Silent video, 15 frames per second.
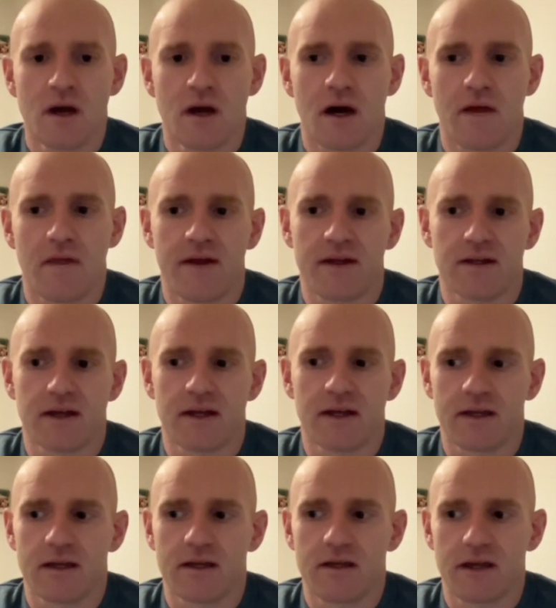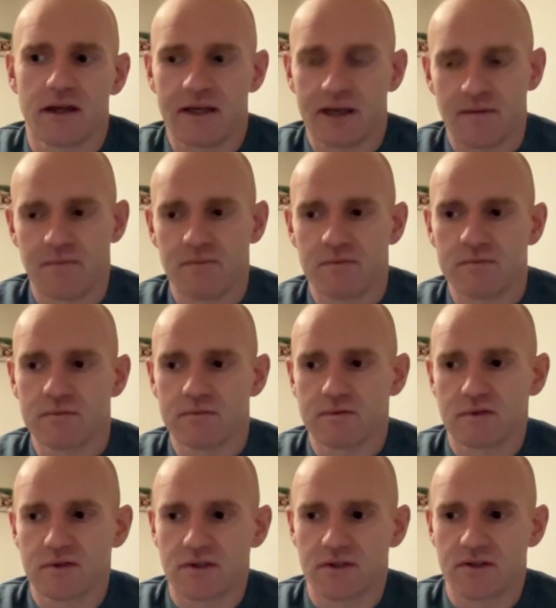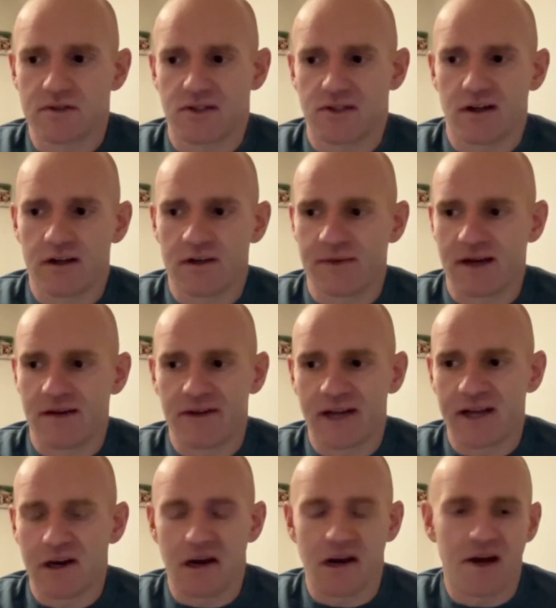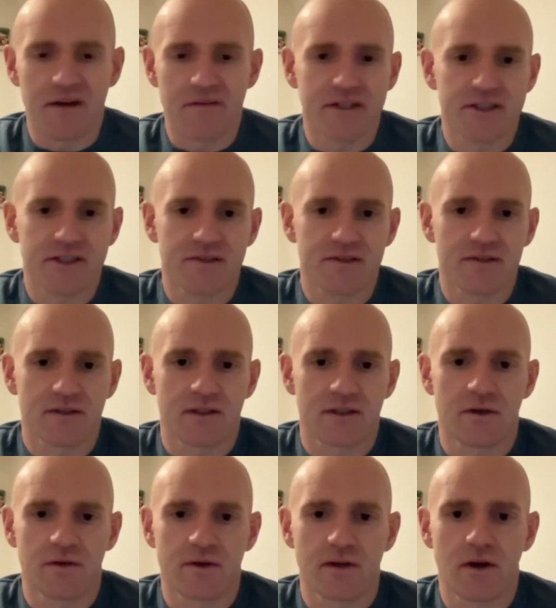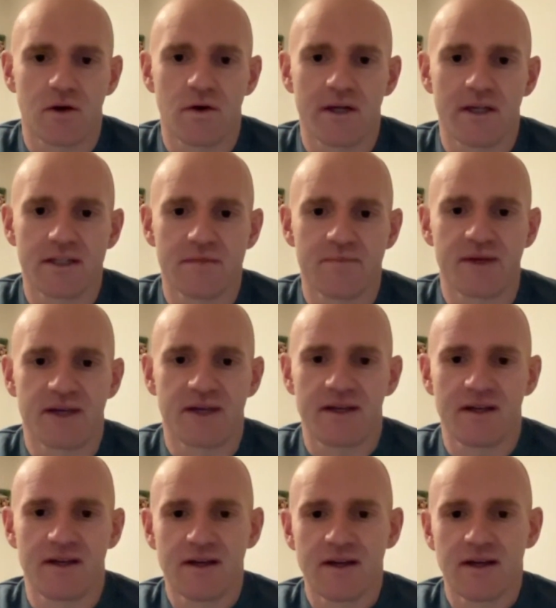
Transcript: I think it can sort of circumnavigate a lot of issues. You'll always be